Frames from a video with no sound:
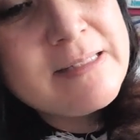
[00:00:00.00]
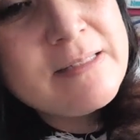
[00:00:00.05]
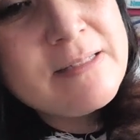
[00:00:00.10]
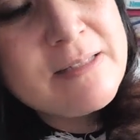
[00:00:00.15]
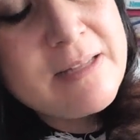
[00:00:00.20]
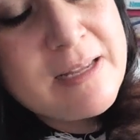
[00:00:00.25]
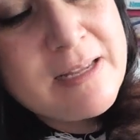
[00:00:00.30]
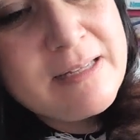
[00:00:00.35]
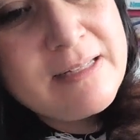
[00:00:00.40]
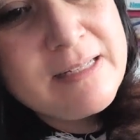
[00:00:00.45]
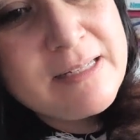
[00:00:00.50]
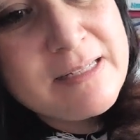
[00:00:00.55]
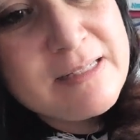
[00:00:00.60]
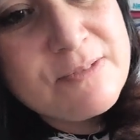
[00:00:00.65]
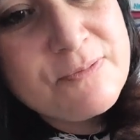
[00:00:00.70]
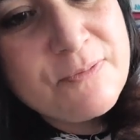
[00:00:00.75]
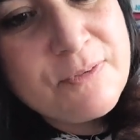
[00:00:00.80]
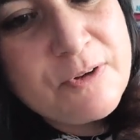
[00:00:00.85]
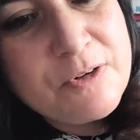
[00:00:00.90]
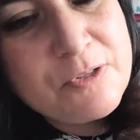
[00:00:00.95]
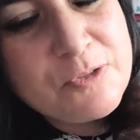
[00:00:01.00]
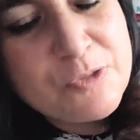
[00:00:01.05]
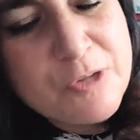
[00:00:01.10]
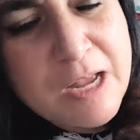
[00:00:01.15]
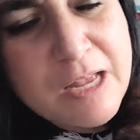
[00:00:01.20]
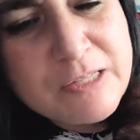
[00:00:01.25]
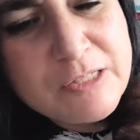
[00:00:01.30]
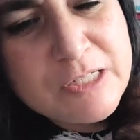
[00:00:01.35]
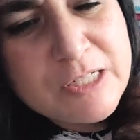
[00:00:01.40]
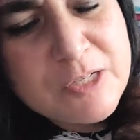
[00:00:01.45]
it is very
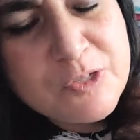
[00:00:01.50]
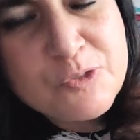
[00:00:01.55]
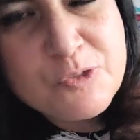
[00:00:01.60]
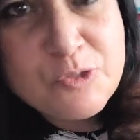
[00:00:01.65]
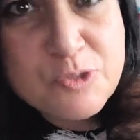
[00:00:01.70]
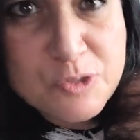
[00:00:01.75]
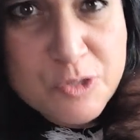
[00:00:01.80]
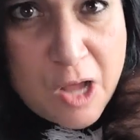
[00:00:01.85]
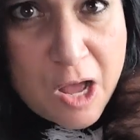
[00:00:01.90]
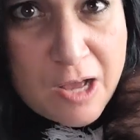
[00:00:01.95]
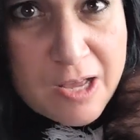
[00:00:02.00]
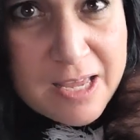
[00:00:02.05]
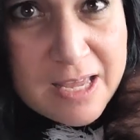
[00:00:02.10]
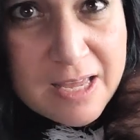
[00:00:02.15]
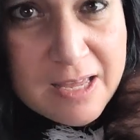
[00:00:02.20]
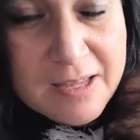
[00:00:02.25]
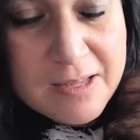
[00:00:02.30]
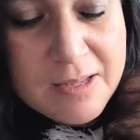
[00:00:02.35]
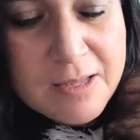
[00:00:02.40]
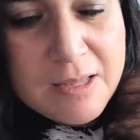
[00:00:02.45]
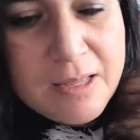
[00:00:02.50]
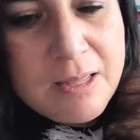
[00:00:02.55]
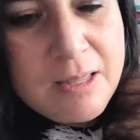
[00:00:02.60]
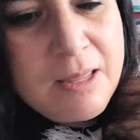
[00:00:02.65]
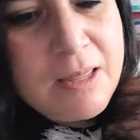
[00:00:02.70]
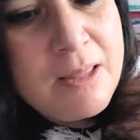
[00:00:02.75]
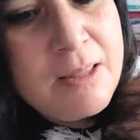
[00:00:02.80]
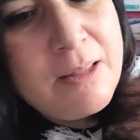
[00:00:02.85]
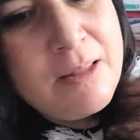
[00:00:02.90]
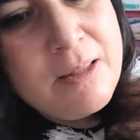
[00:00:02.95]
tragic or shocking,
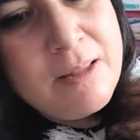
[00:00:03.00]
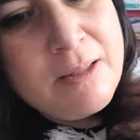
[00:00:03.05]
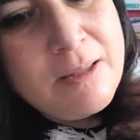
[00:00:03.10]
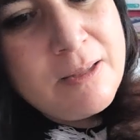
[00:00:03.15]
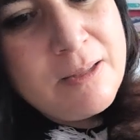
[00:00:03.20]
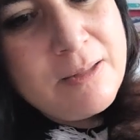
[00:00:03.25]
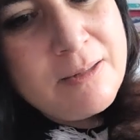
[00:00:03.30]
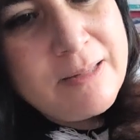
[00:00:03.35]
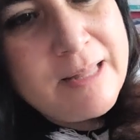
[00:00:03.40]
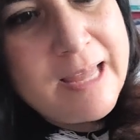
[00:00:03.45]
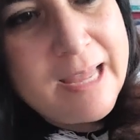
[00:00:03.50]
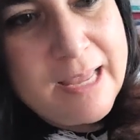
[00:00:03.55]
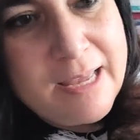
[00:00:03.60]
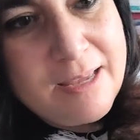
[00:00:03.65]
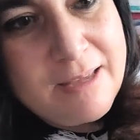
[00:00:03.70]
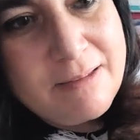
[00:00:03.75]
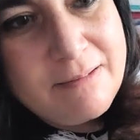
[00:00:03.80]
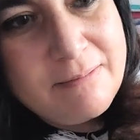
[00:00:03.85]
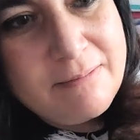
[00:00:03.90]
like